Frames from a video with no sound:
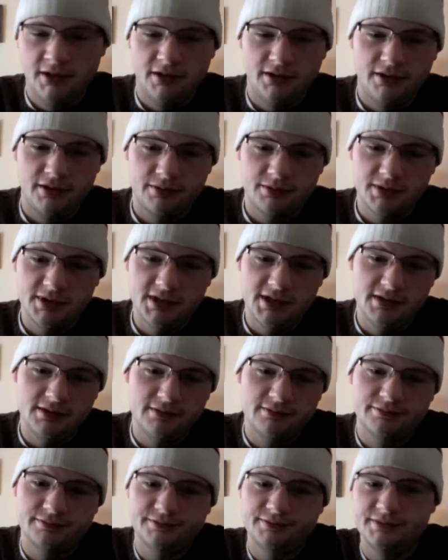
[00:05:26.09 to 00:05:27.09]

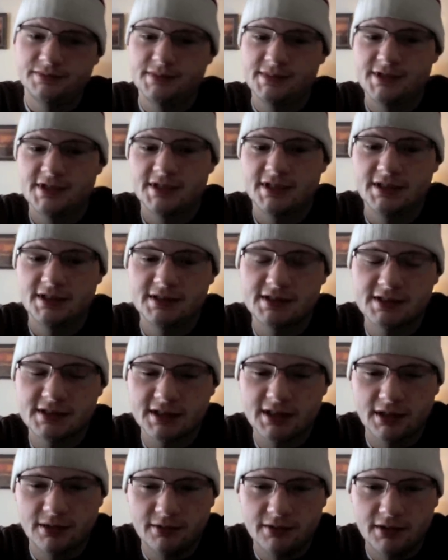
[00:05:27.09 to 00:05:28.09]
3 scents that
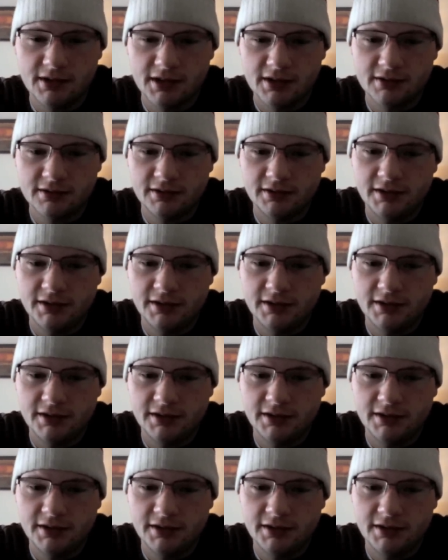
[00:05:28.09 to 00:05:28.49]
I wore